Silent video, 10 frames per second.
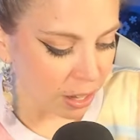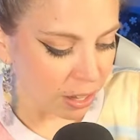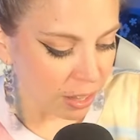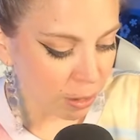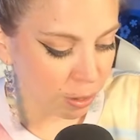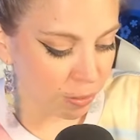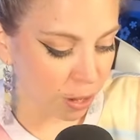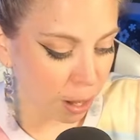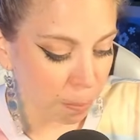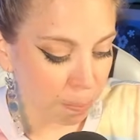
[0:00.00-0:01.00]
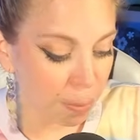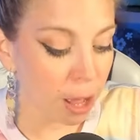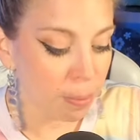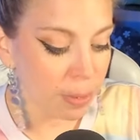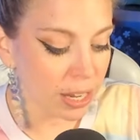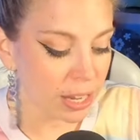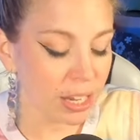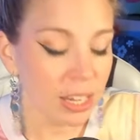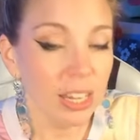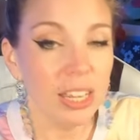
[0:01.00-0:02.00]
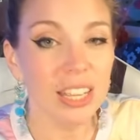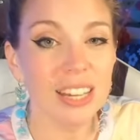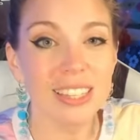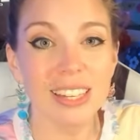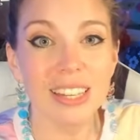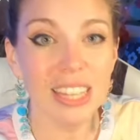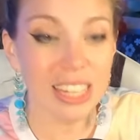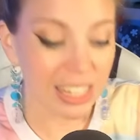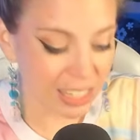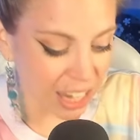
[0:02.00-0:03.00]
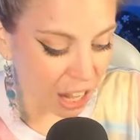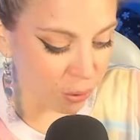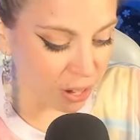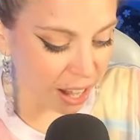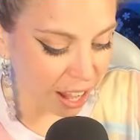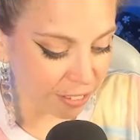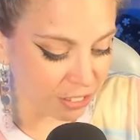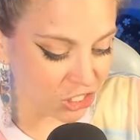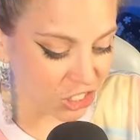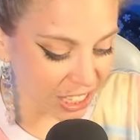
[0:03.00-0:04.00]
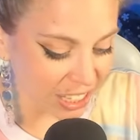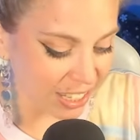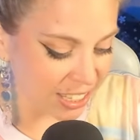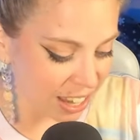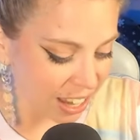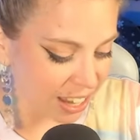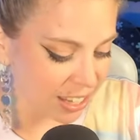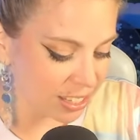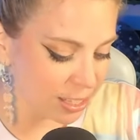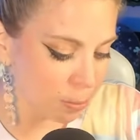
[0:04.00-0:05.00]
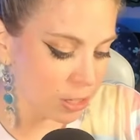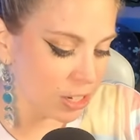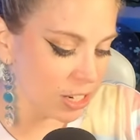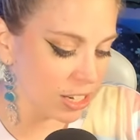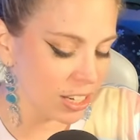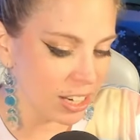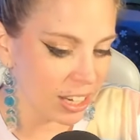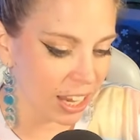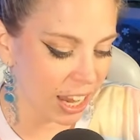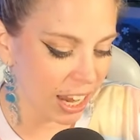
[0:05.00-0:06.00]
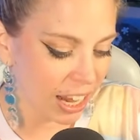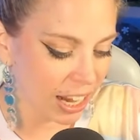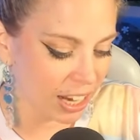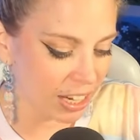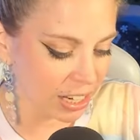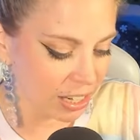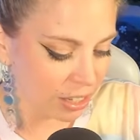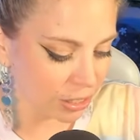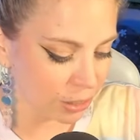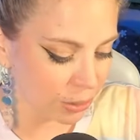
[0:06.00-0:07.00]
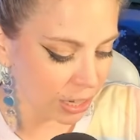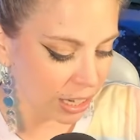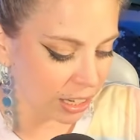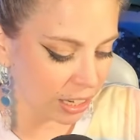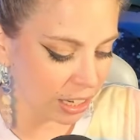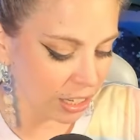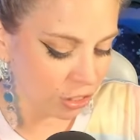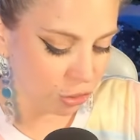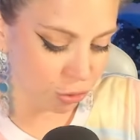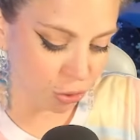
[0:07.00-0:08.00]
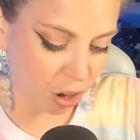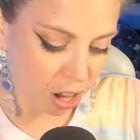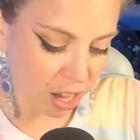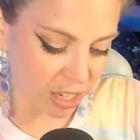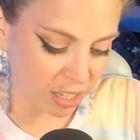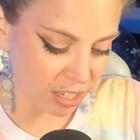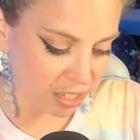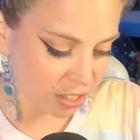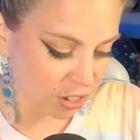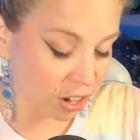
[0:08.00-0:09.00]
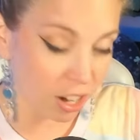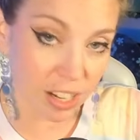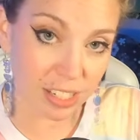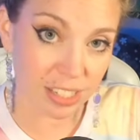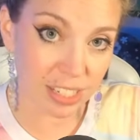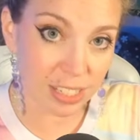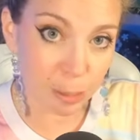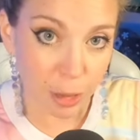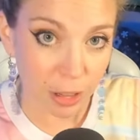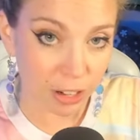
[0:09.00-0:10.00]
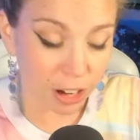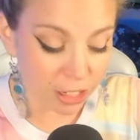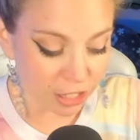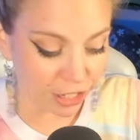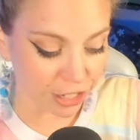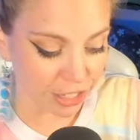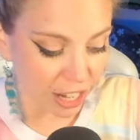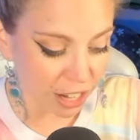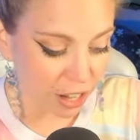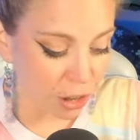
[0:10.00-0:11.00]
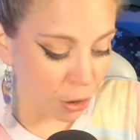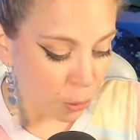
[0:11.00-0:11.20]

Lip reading: Then we've got Bobby. It's a Leaning Tower of Cheese. Some good hand looting, getting to draw and discard, see some other cards in your deck.